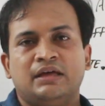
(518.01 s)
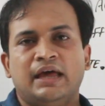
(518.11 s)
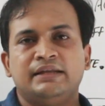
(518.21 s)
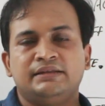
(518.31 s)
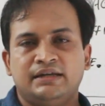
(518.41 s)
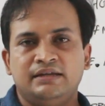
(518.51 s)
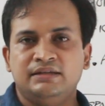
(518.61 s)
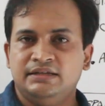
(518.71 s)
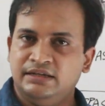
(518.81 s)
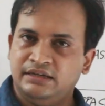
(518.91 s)
and
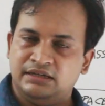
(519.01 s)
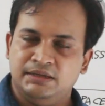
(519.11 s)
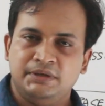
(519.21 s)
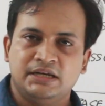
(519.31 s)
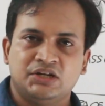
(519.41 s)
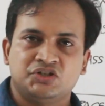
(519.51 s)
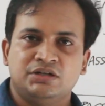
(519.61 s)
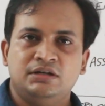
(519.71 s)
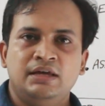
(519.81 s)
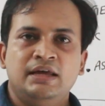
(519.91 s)
then the
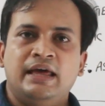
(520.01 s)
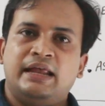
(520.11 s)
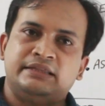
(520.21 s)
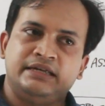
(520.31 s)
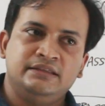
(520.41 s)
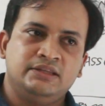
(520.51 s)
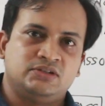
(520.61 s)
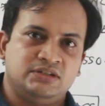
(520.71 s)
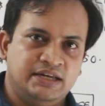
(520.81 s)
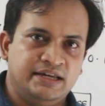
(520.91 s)
immigration, and then the
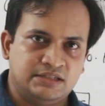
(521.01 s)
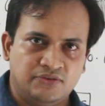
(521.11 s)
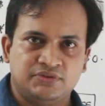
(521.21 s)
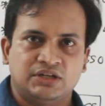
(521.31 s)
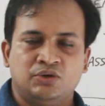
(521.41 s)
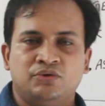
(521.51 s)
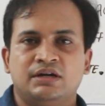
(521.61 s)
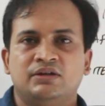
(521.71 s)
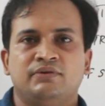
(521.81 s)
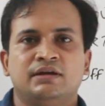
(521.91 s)
CISF
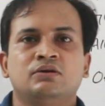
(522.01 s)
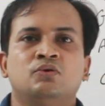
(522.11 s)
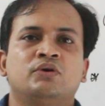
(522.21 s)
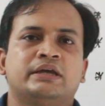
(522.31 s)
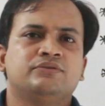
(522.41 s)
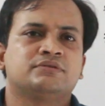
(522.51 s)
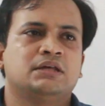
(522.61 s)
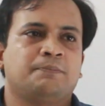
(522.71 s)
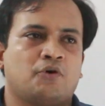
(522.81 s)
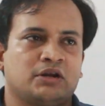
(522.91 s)
security wing who gives
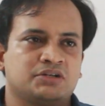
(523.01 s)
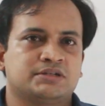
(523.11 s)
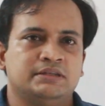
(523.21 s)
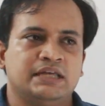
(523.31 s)
the protection.